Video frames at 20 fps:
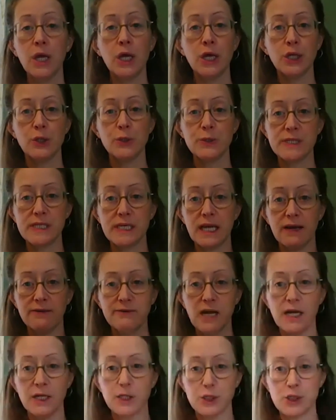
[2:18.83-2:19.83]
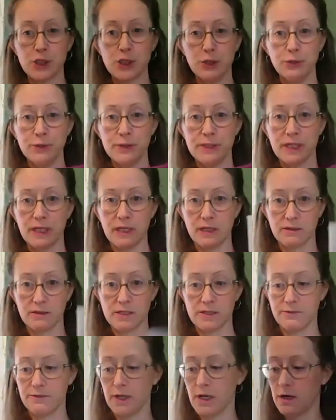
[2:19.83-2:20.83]
You see, I've got 2 skeins
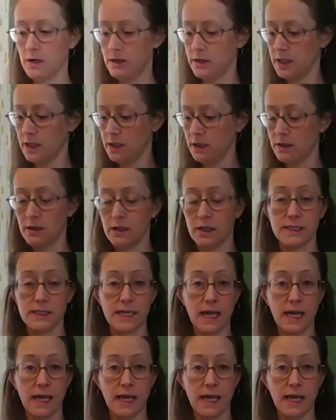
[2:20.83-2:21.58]
of yarn here because